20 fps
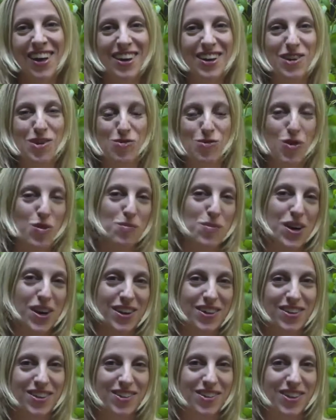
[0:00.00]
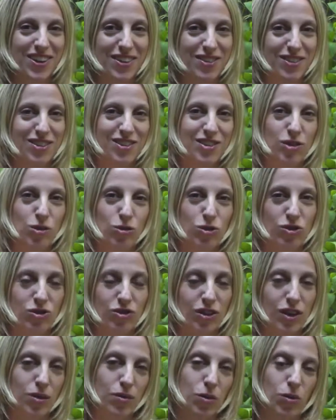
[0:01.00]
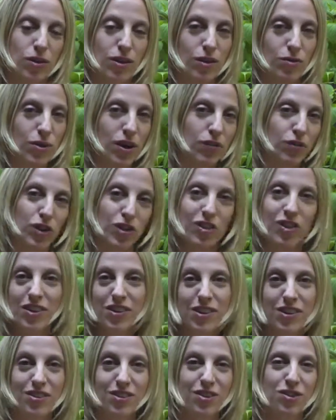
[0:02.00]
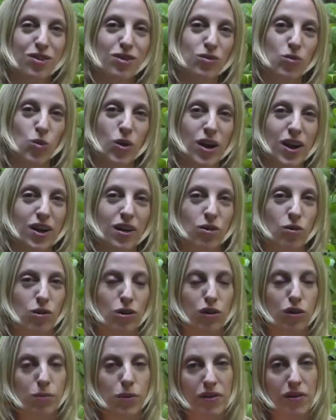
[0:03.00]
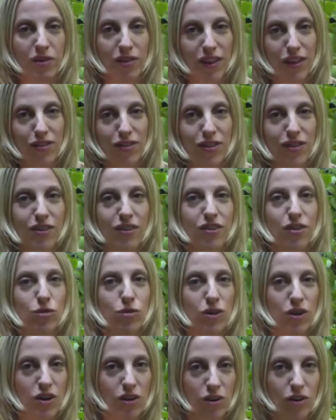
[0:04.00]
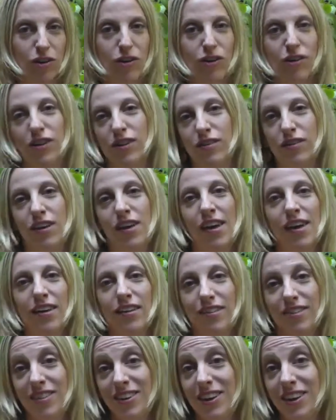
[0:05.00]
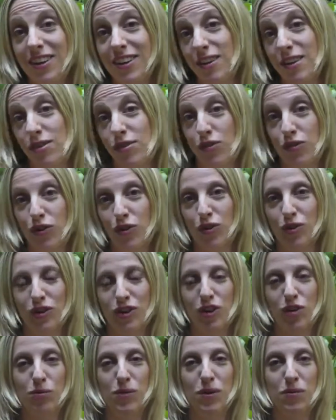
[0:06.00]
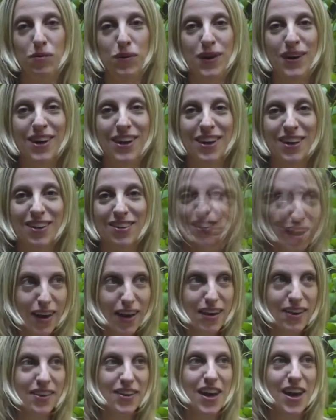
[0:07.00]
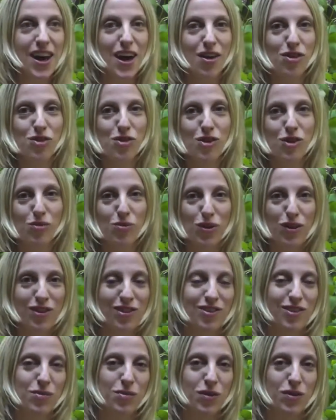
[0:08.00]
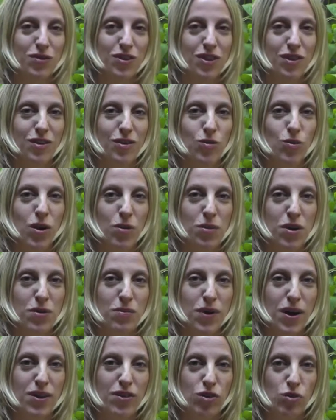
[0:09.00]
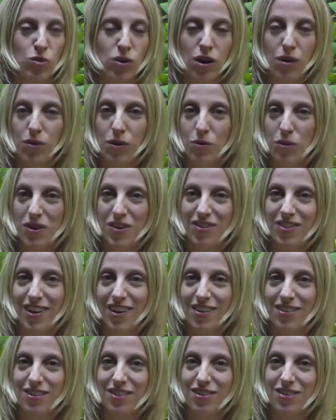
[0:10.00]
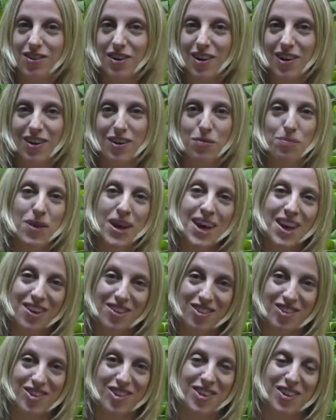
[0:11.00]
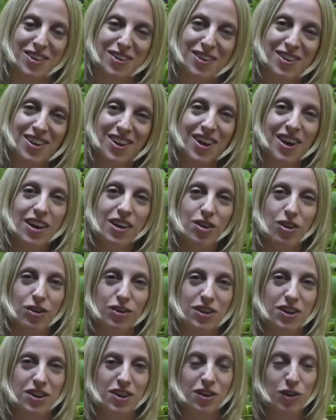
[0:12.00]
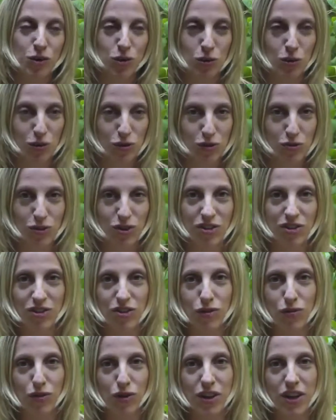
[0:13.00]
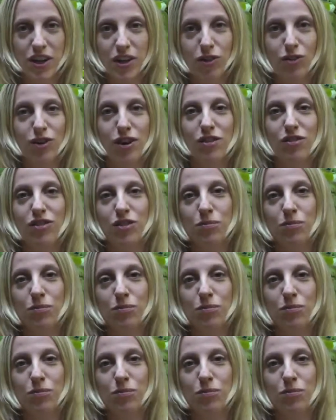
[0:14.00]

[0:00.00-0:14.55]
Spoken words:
romantically and socially, or that we have to look a certain way in order to be listened to and heard and seen as full human beings. I gathered with some of the women in my dorm, and we decided to start a magazine called HUES, which stood for Hear Us